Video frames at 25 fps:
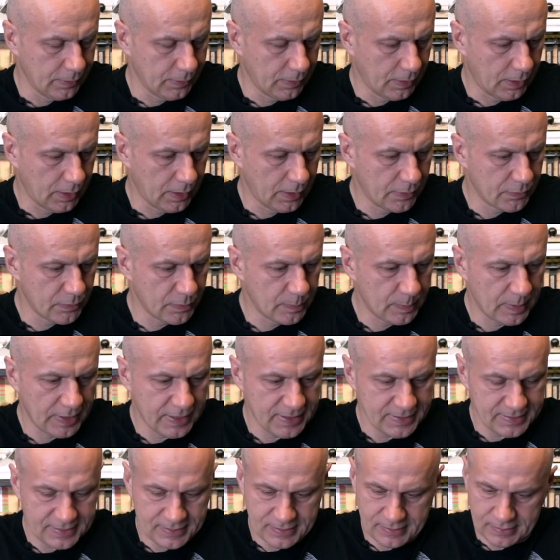I
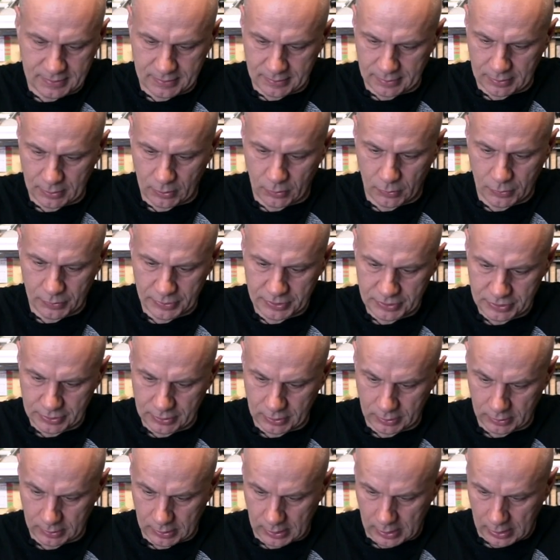replaced the
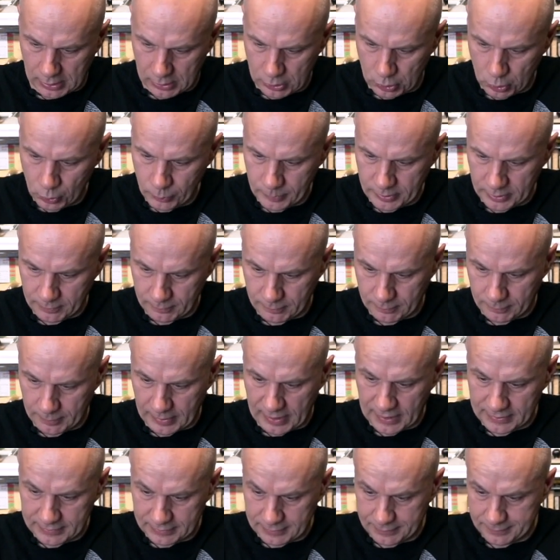original aluminum
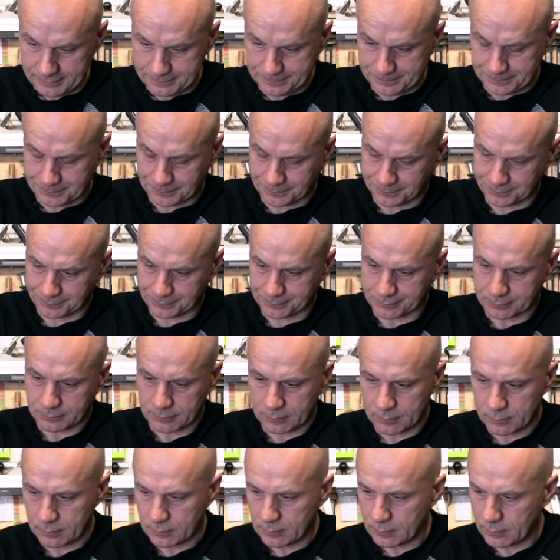bed,
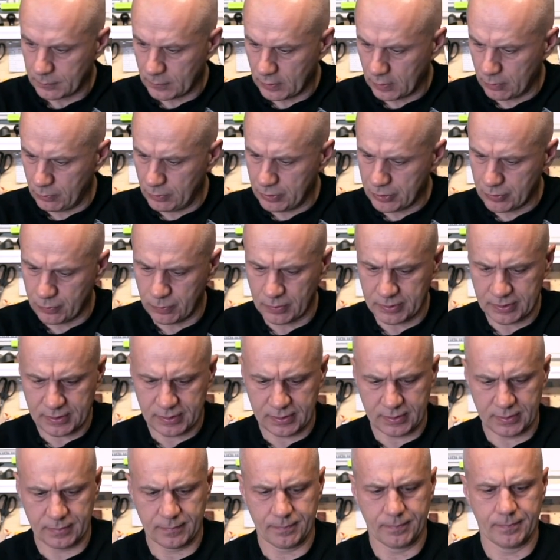which
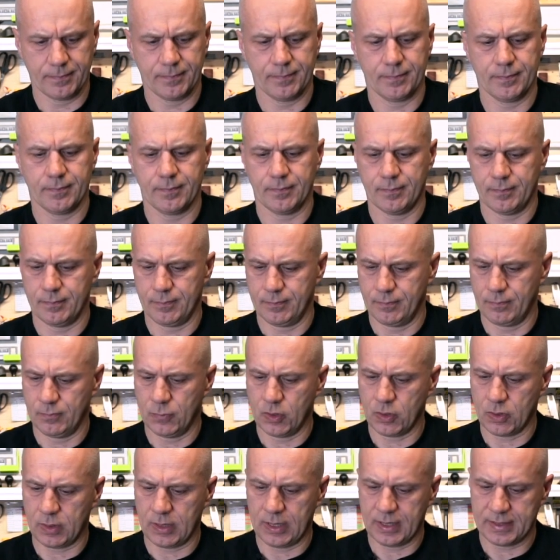was
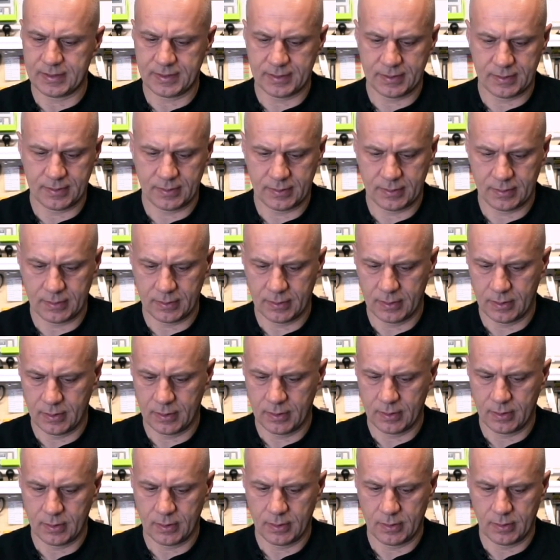more or less
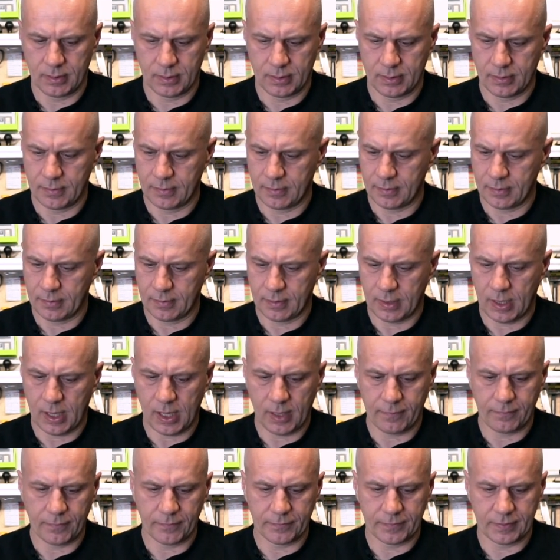
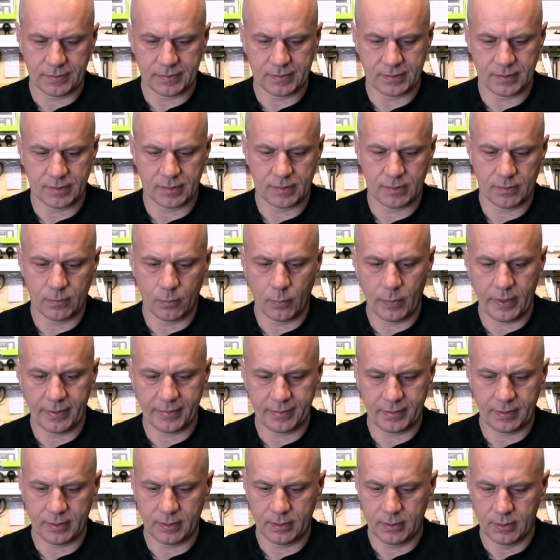half of this
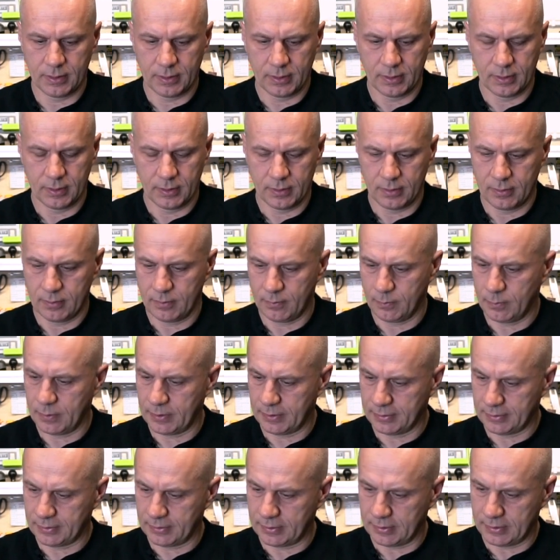width,
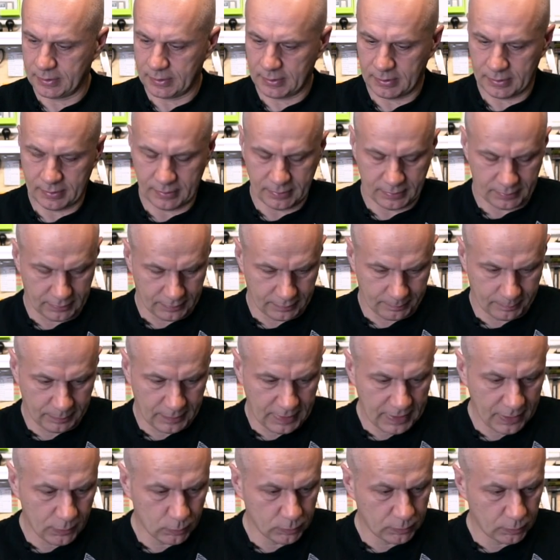with the
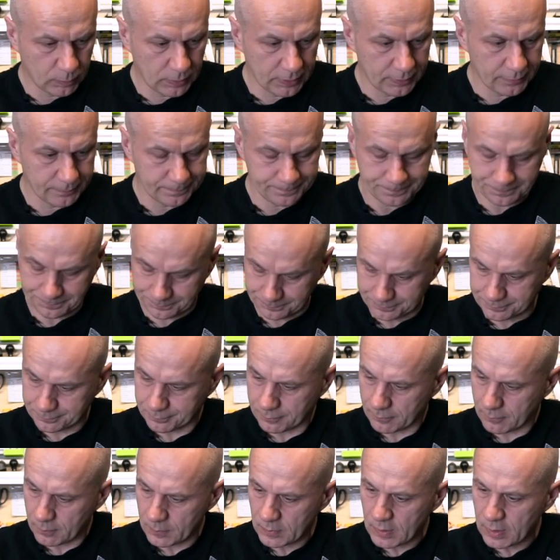plywood one,
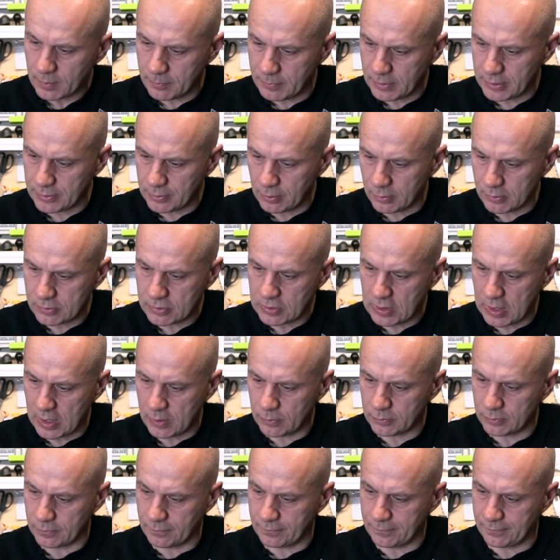made also
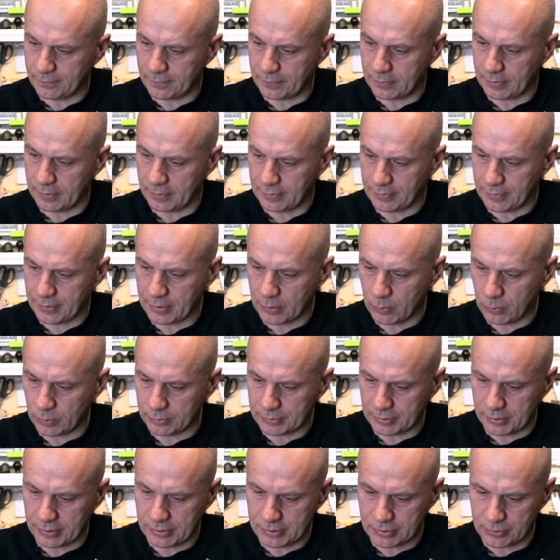out of
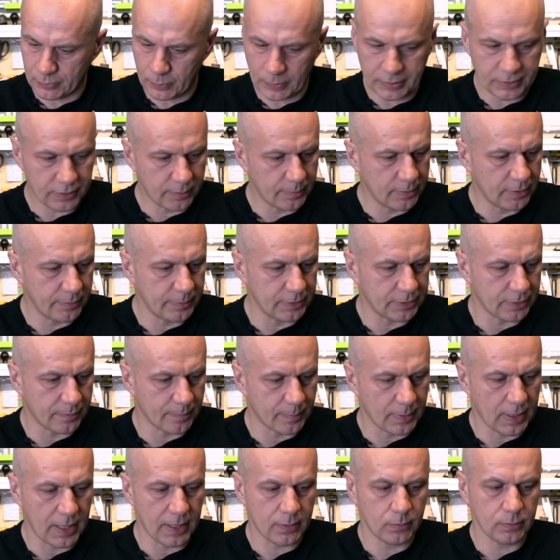3/4 inch 20 millimeter
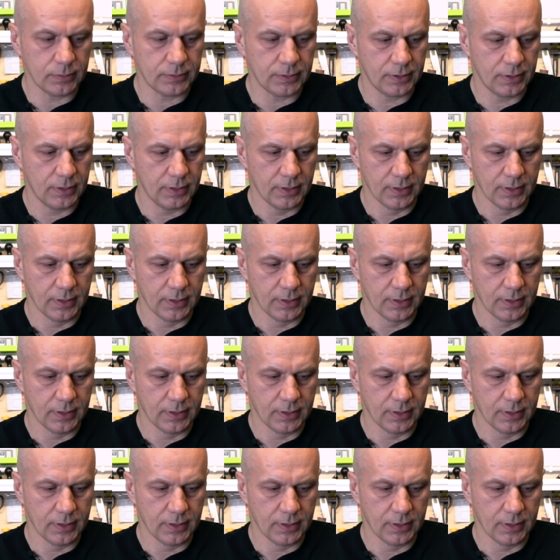plywood,